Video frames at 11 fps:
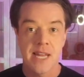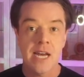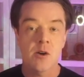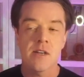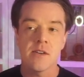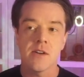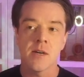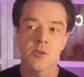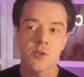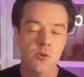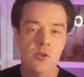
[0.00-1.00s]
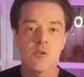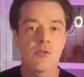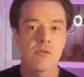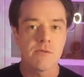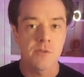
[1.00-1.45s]
Now, I'm sure
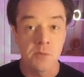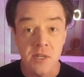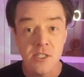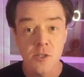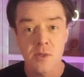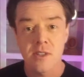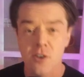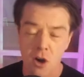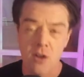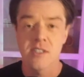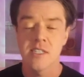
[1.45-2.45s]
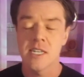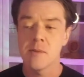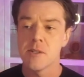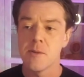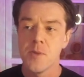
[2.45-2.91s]
you're familiar with the
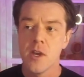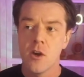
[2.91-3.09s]
concept